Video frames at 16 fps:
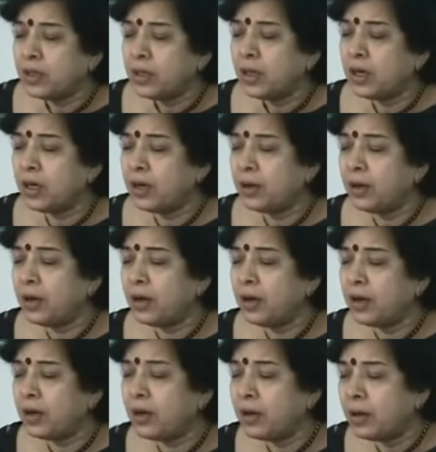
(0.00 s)
Uh,
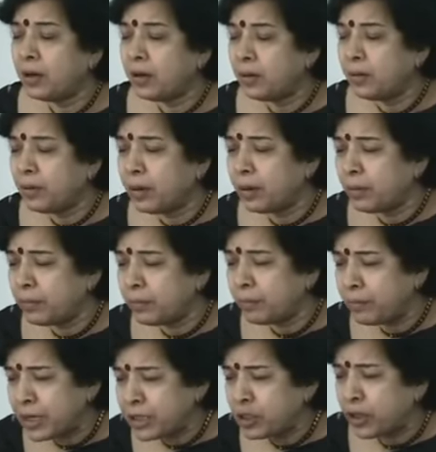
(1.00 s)
uh, uh
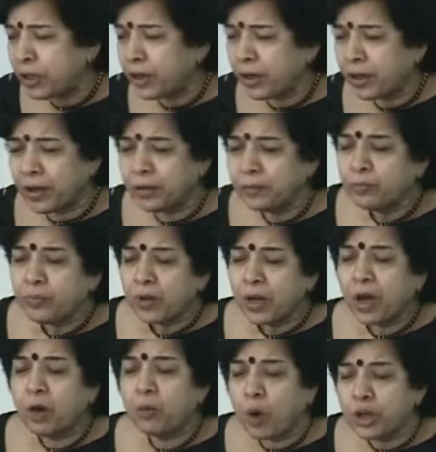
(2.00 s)
Machaya
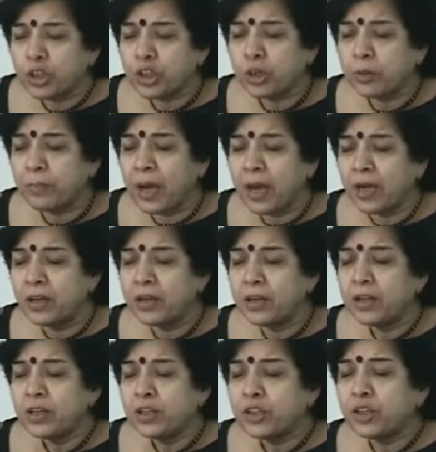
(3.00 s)
a washerman,
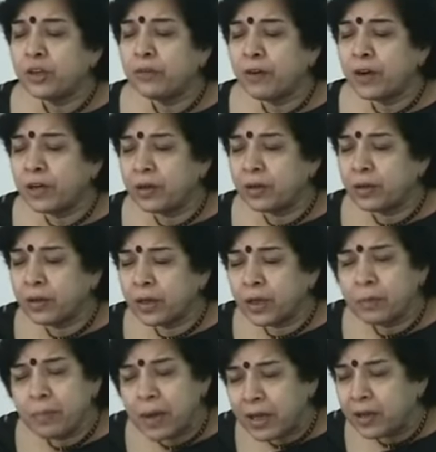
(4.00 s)

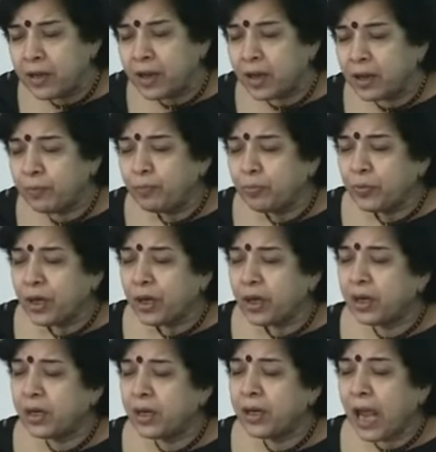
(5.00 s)
Shivangimaya,
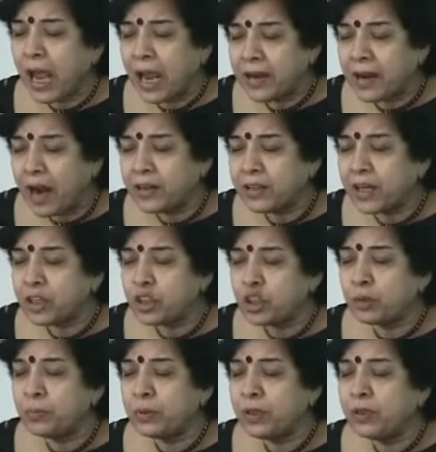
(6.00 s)
uh, an
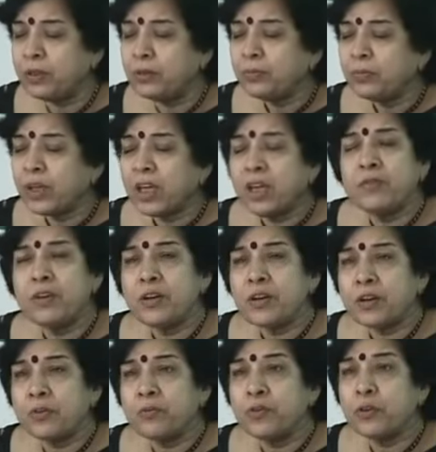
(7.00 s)
untouchable, even
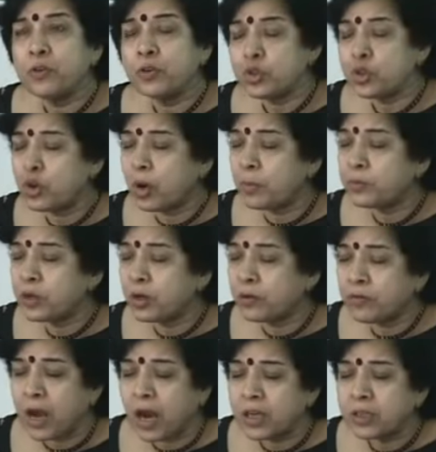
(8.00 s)
refused to
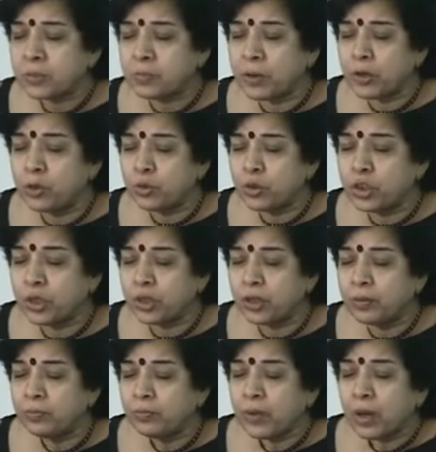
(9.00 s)
observe caste
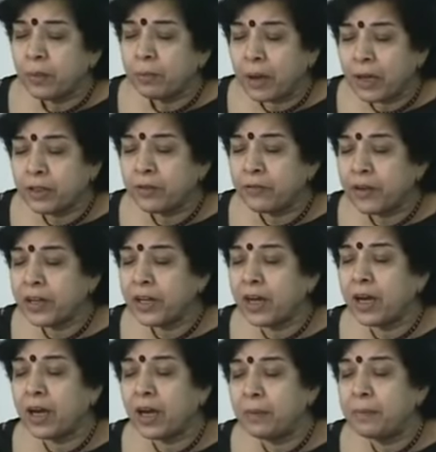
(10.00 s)
pollution.
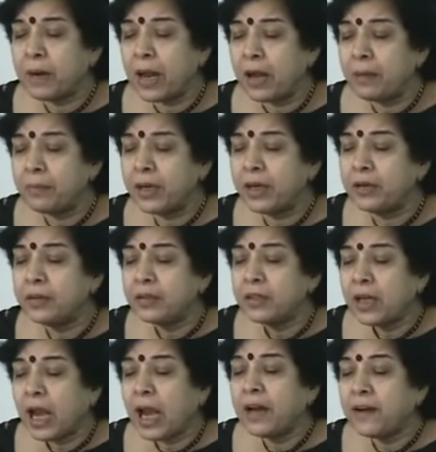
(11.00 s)
Madhavaya, a Brahmin,
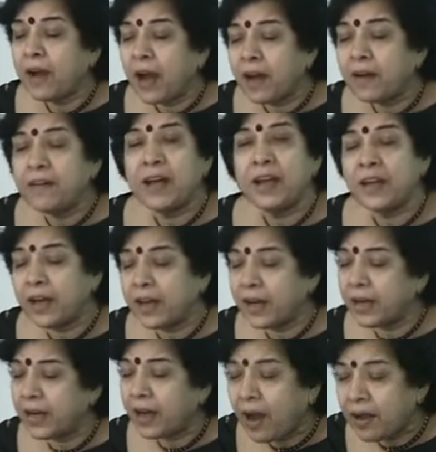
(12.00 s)
and Harlaya,
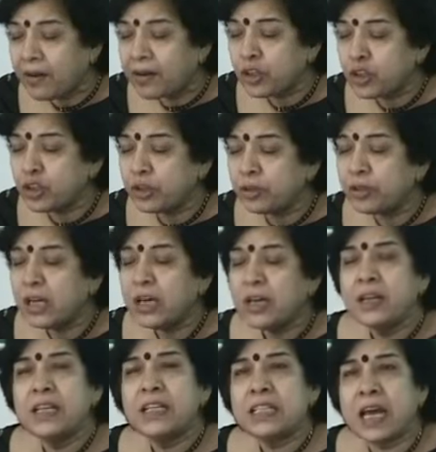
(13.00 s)
a Harijan,
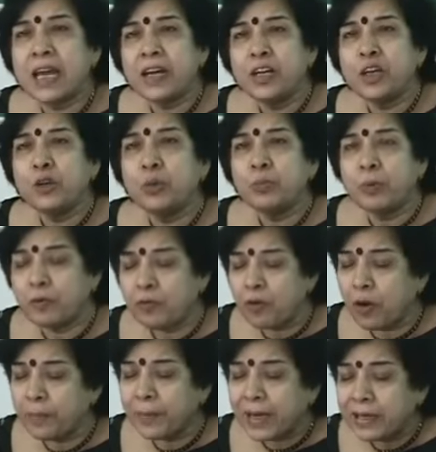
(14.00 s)
decided to
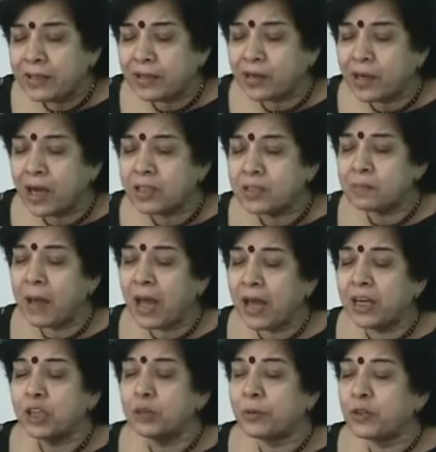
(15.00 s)
perform intercaste
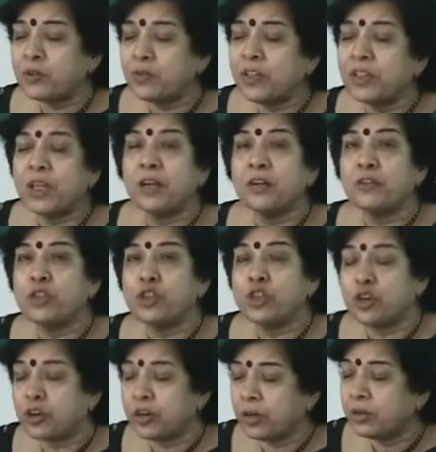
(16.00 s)
marriage between their
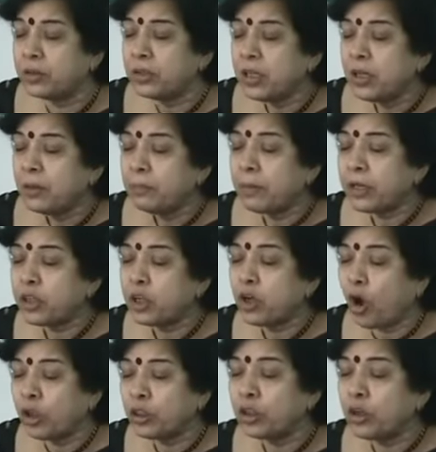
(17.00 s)
children. But the
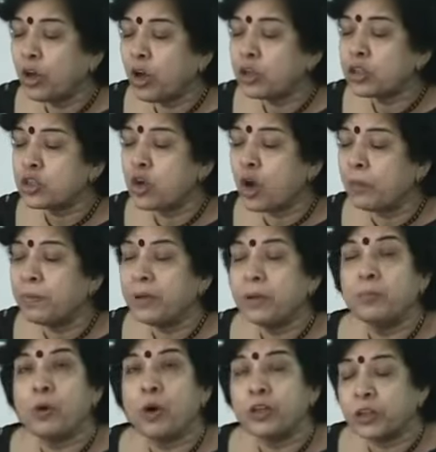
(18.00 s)
orthodox lobby
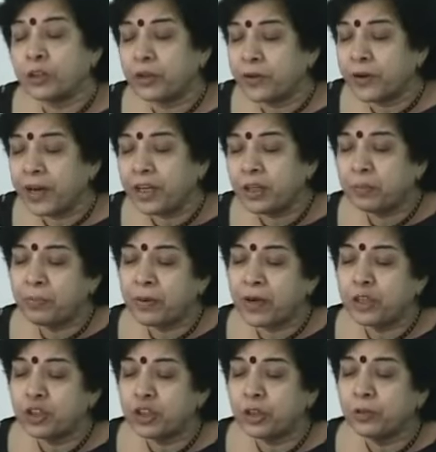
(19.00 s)
brought a great
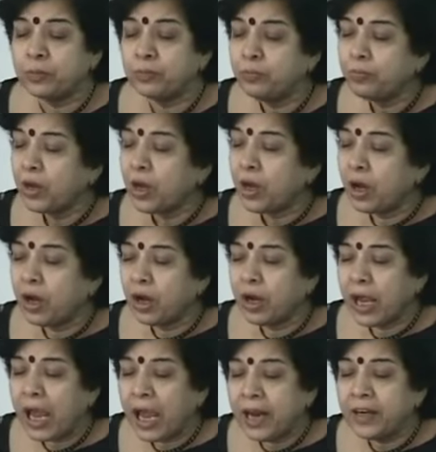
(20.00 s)
pressure uh,
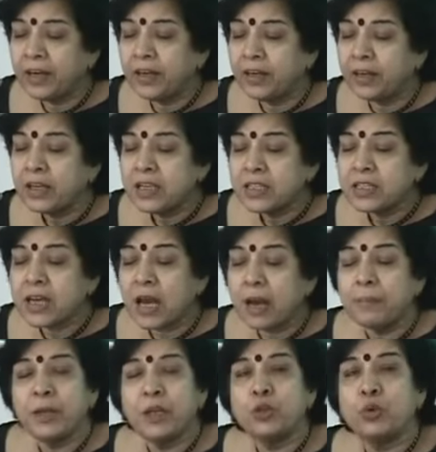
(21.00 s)
and
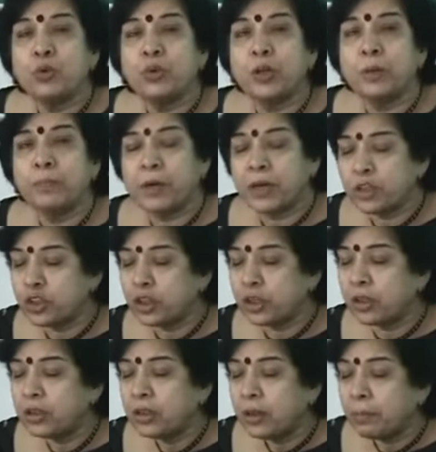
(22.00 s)
coming to the
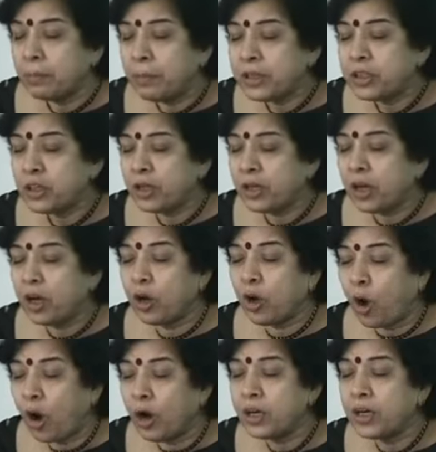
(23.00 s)
pressure,
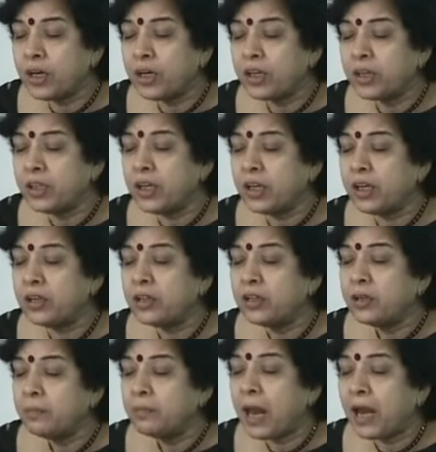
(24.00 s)
Bijala ordered the
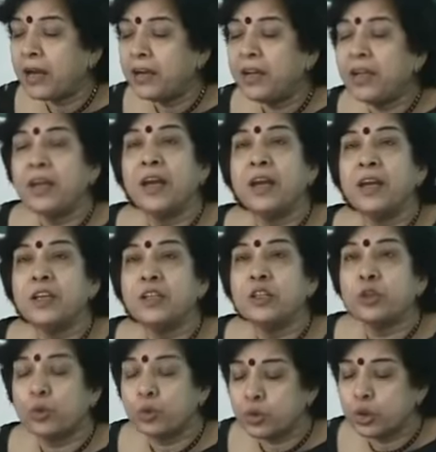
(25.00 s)
blinding and
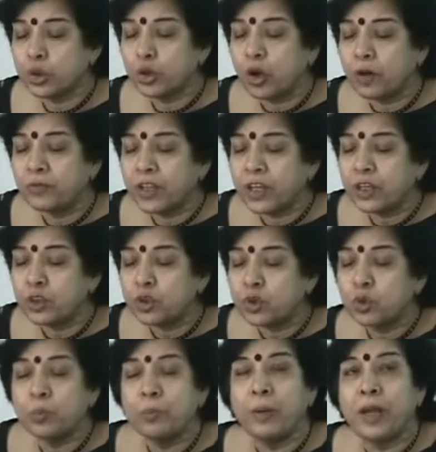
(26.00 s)
execution of these
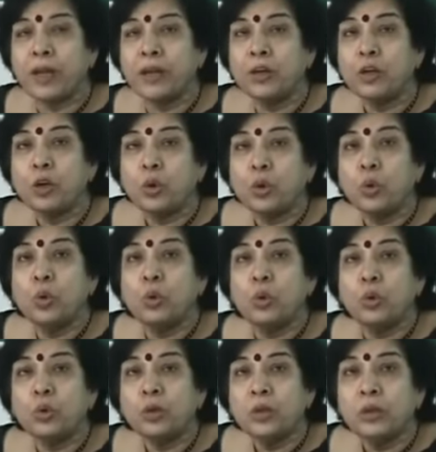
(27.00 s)
two men
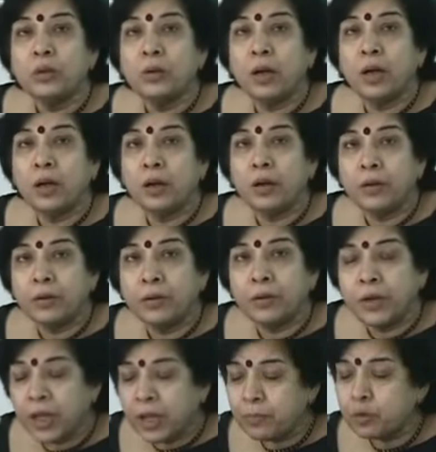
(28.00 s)
who uh,
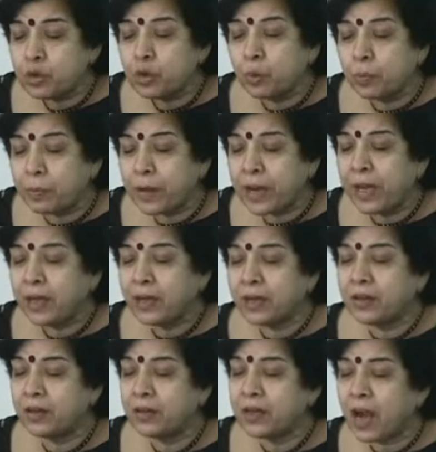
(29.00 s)
deem to
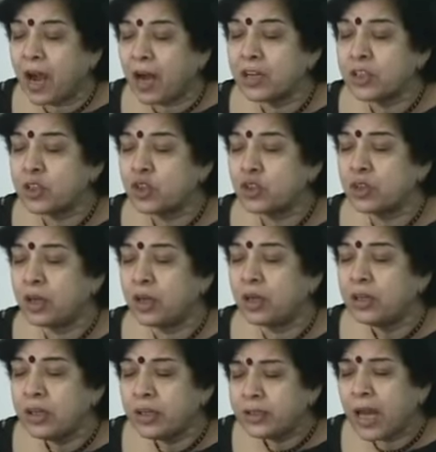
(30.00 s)
break uh, caste uh,
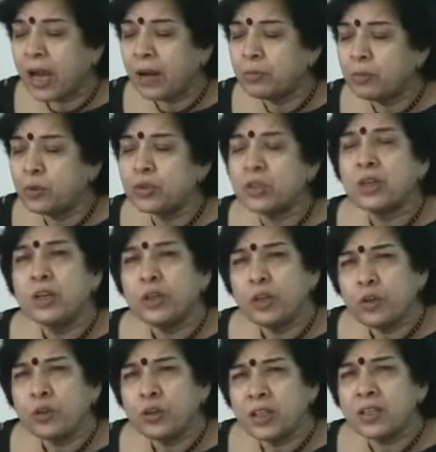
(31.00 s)
taboos.
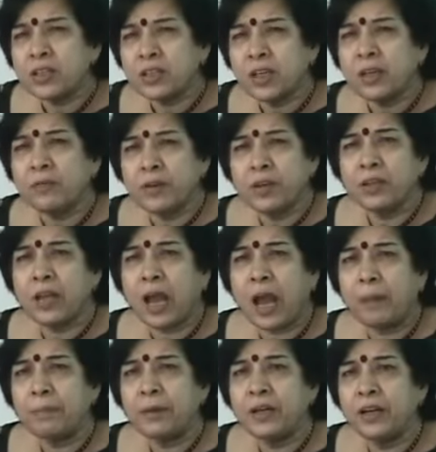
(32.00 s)
You know, this event
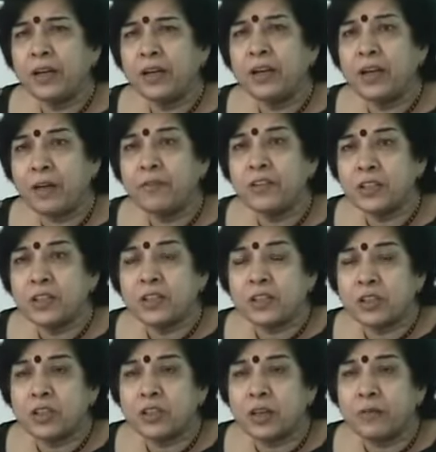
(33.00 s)
happened in
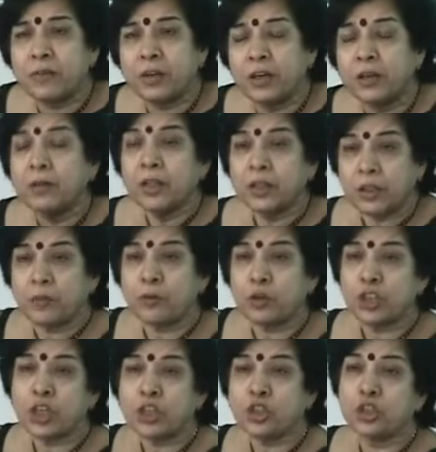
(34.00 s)
1167. There
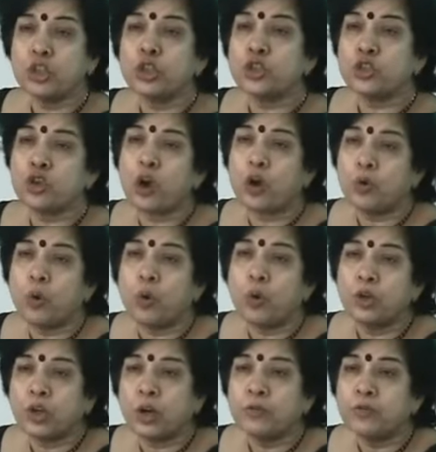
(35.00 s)
was such a
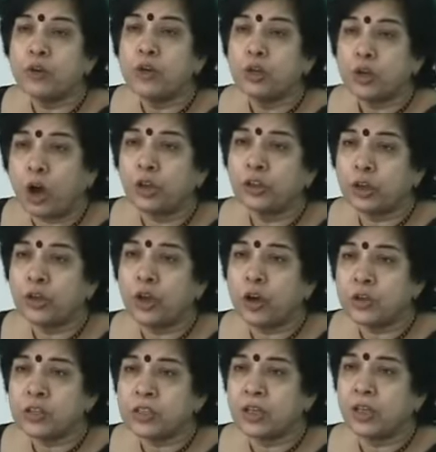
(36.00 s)
stronghold of
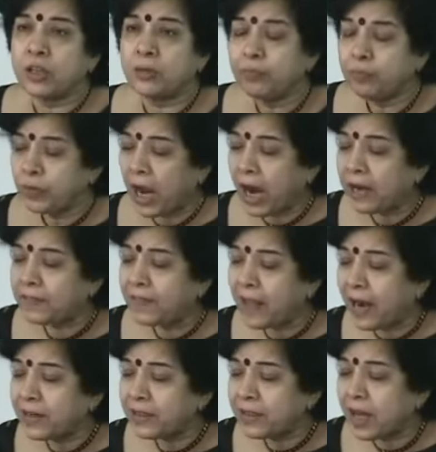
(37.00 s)
orthodoxy at
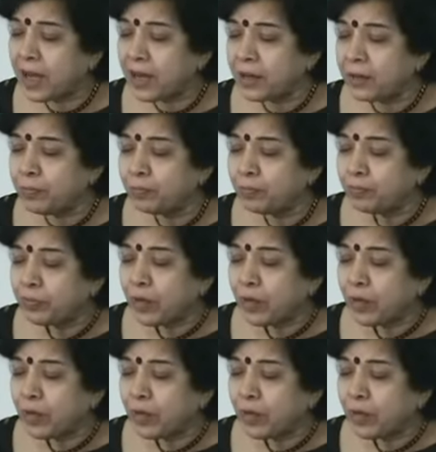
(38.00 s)
that time.